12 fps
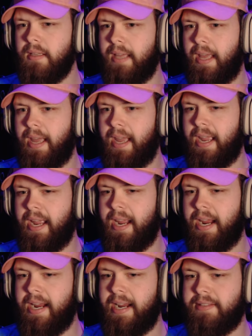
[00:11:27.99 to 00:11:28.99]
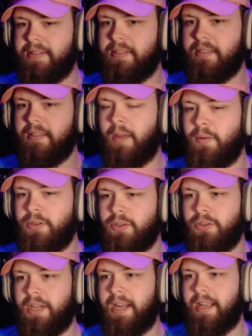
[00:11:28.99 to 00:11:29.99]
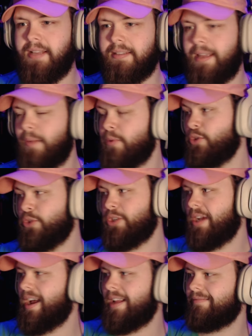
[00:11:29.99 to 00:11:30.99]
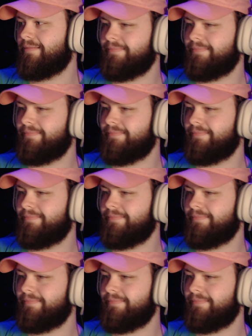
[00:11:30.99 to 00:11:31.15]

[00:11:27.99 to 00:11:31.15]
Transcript: Kate, that was your chance. That was your shot.